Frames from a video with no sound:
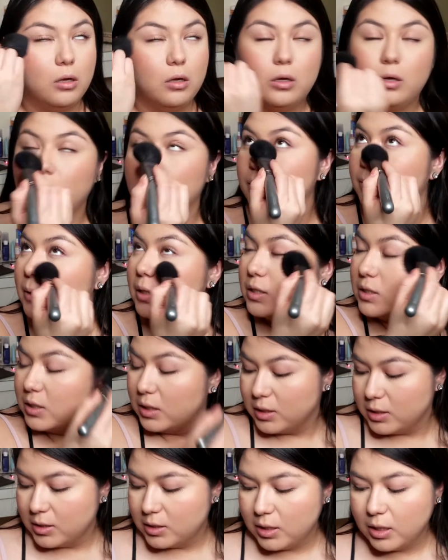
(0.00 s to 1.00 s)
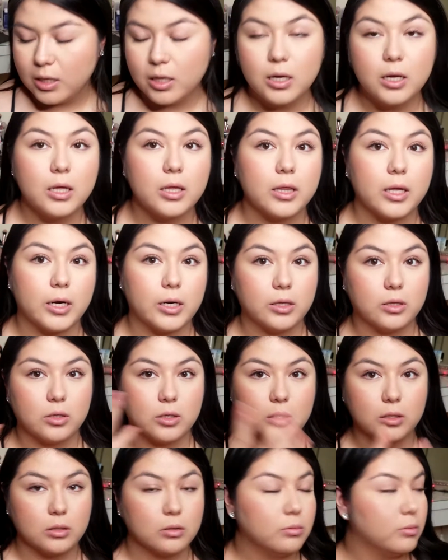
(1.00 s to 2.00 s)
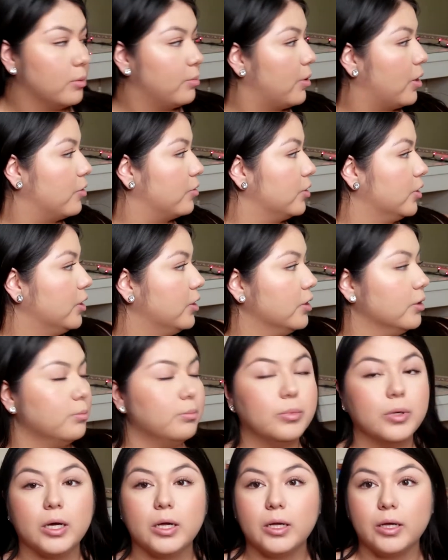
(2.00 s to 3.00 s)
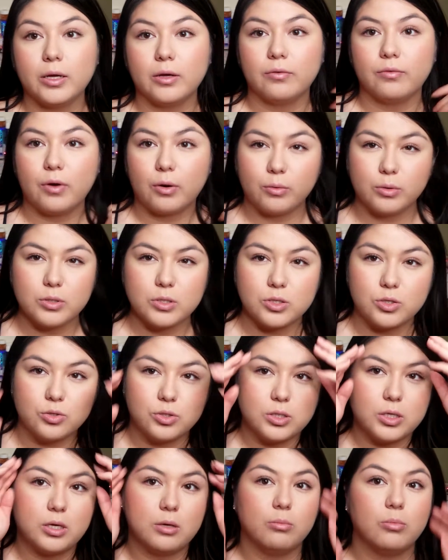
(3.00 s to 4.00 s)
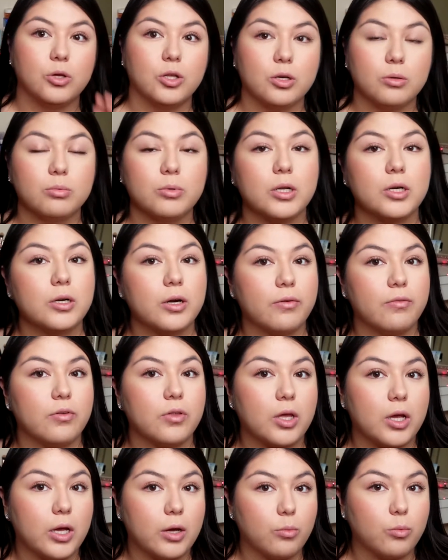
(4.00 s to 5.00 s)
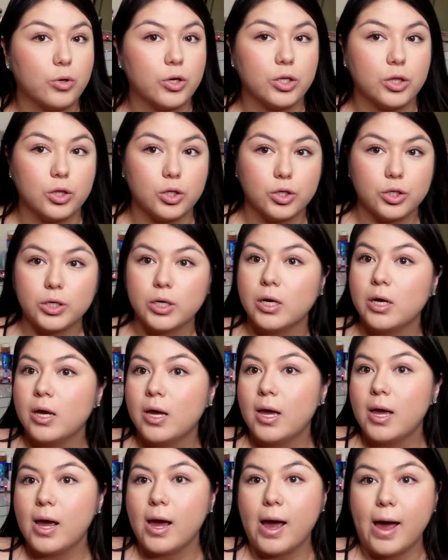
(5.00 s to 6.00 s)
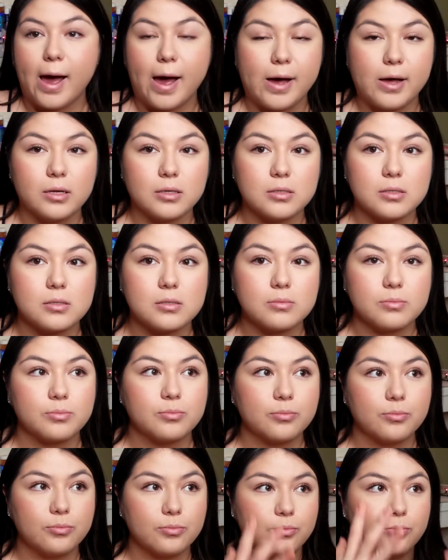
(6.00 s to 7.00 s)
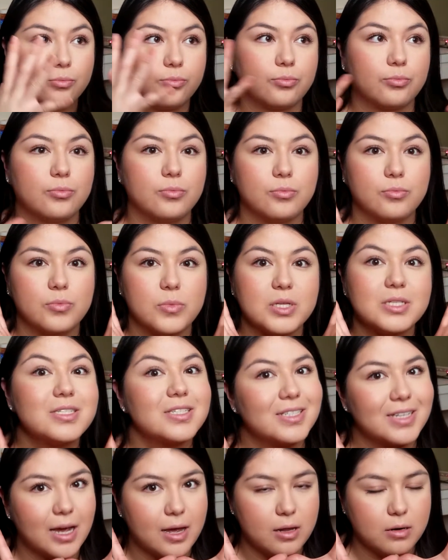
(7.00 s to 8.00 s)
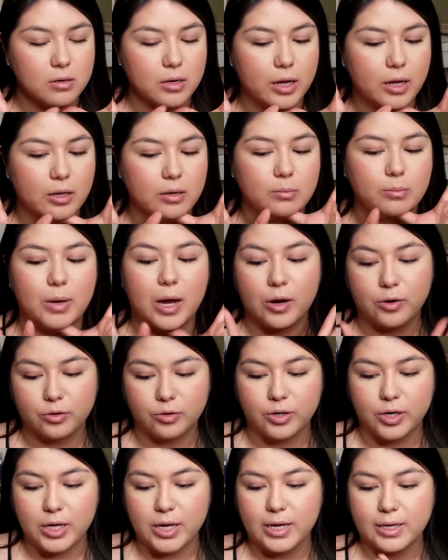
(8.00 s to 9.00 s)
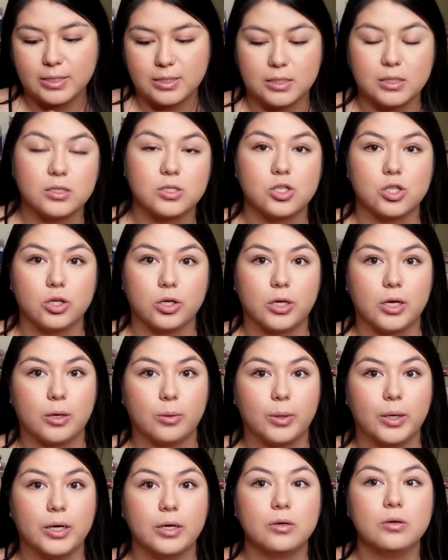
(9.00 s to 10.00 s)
it makes sense that I look a little bit powderier, but if I was using a beauty blender, I feel like it wouldn't look as set and powdery as it's looking right now.